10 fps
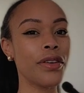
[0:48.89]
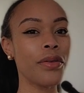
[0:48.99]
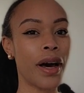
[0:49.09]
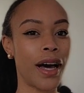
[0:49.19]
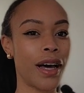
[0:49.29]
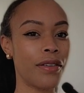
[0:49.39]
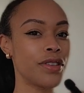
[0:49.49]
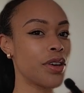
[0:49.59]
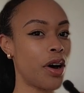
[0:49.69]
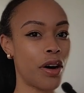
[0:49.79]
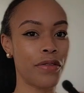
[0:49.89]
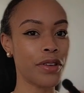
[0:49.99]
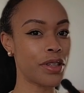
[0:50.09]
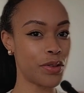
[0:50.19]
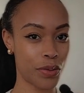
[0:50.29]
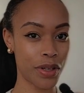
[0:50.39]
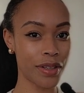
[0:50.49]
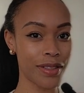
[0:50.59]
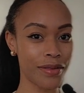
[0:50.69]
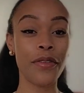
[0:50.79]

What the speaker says: you have to offer this world.